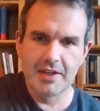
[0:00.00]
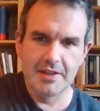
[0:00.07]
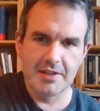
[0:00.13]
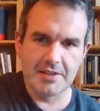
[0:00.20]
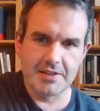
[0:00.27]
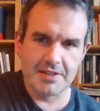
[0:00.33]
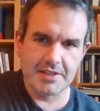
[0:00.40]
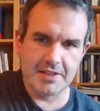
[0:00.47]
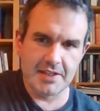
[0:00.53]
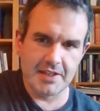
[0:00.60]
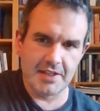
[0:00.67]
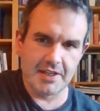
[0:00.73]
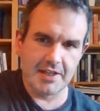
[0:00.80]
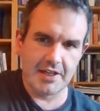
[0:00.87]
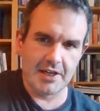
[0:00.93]
This is
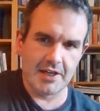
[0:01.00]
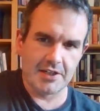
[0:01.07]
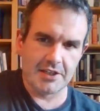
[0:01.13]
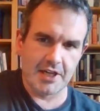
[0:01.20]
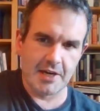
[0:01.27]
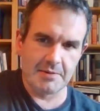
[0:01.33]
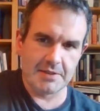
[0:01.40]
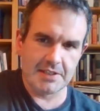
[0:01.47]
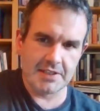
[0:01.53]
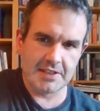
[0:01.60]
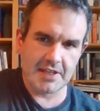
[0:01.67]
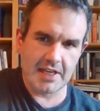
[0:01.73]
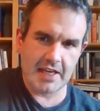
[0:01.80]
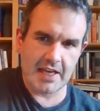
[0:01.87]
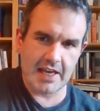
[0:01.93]
the Thomas
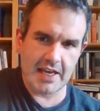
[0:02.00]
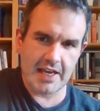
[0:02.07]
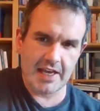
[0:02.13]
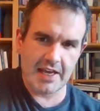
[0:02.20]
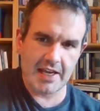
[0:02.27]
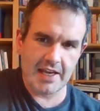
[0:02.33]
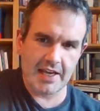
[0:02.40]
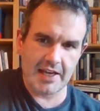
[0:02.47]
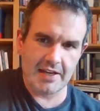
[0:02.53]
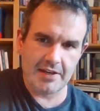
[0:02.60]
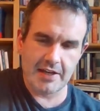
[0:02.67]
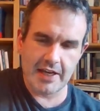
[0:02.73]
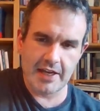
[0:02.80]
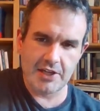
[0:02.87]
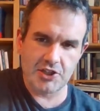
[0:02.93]
A.
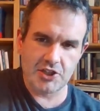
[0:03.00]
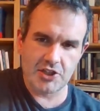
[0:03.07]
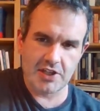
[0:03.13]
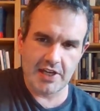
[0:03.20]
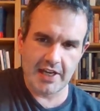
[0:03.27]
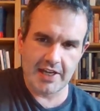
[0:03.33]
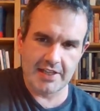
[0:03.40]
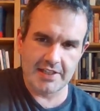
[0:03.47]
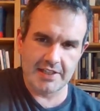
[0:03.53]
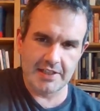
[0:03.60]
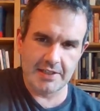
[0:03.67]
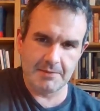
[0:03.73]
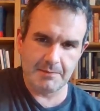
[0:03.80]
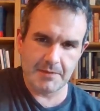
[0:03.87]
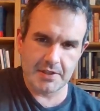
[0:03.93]
H.
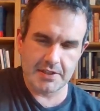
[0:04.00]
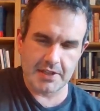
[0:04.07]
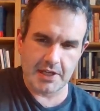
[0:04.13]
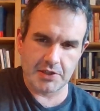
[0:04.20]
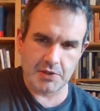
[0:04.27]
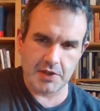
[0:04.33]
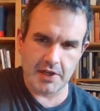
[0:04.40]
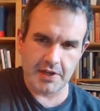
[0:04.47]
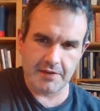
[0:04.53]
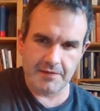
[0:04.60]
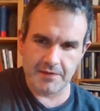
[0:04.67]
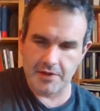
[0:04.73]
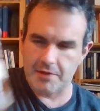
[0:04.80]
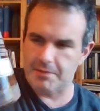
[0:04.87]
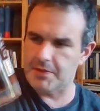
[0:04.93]
Handy Sazerac
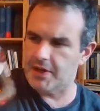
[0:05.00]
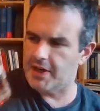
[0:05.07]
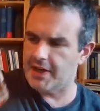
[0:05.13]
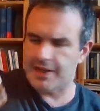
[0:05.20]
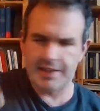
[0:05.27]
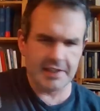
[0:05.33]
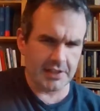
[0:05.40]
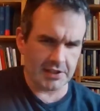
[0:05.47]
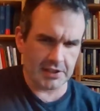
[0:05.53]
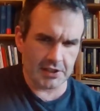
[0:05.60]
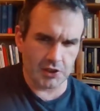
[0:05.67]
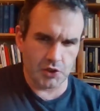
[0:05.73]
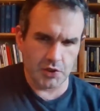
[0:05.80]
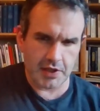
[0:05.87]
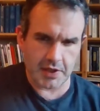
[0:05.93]
from, I think this is
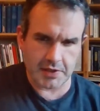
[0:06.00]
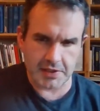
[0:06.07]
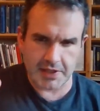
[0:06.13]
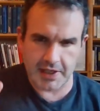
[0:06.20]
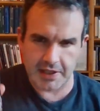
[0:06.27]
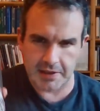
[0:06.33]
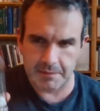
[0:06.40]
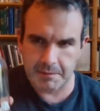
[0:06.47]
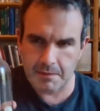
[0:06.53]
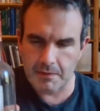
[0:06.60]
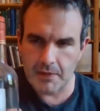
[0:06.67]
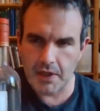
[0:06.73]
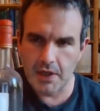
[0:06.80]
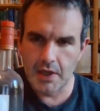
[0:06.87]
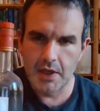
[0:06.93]
the 2010
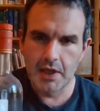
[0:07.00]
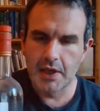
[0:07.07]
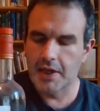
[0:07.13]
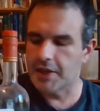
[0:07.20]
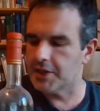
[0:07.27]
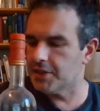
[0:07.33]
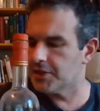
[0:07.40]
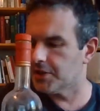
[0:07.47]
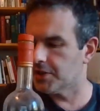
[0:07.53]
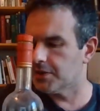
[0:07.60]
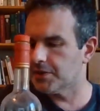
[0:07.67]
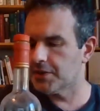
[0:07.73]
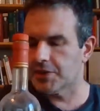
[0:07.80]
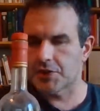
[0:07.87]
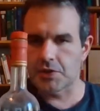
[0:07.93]

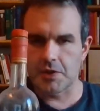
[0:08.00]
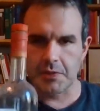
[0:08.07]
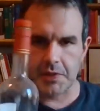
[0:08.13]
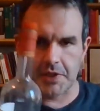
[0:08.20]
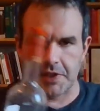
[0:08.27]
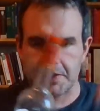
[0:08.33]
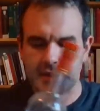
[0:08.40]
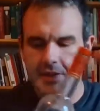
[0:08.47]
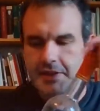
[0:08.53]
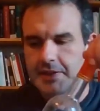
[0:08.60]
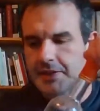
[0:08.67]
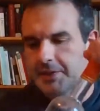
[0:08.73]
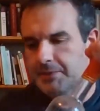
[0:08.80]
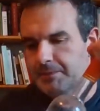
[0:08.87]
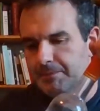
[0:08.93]
edition. So the story with this
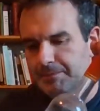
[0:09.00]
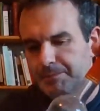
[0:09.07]
is,